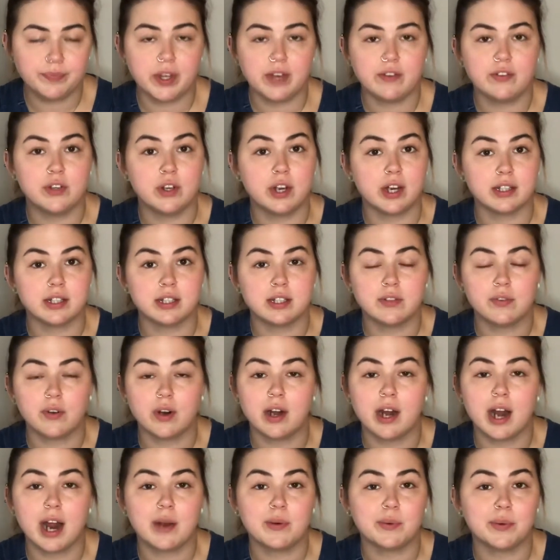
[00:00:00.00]
If you got this
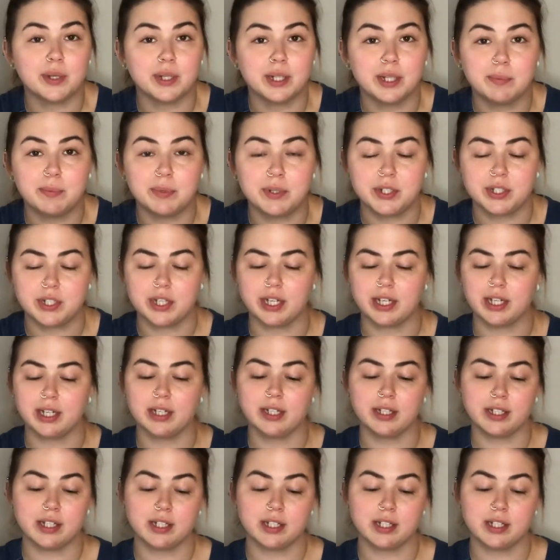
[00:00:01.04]
far, I really appreciate it.